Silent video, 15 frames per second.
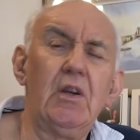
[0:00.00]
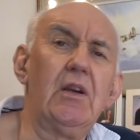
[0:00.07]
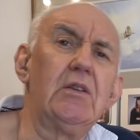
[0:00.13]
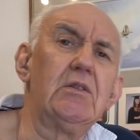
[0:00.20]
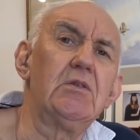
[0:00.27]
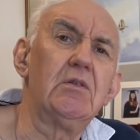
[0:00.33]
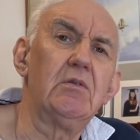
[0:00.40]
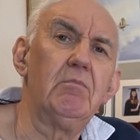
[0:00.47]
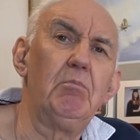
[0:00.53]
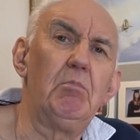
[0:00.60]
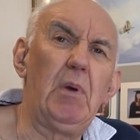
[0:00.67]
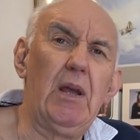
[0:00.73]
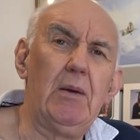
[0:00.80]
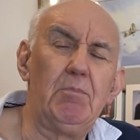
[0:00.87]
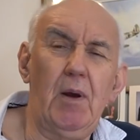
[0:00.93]
had
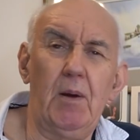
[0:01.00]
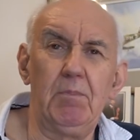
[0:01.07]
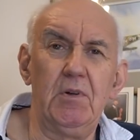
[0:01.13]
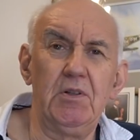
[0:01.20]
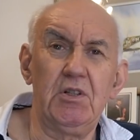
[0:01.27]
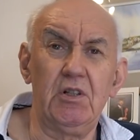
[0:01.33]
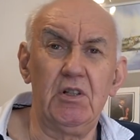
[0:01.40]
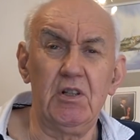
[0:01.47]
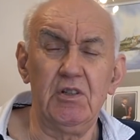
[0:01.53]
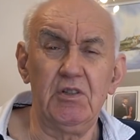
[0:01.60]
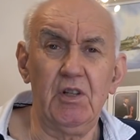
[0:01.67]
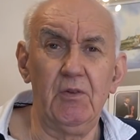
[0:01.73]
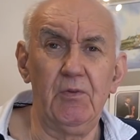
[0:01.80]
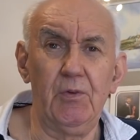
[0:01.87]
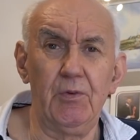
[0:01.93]
bad publicity and
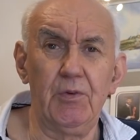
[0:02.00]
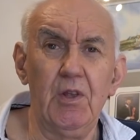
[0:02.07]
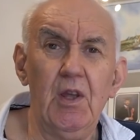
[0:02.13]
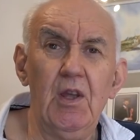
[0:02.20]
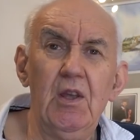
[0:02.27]
so forth.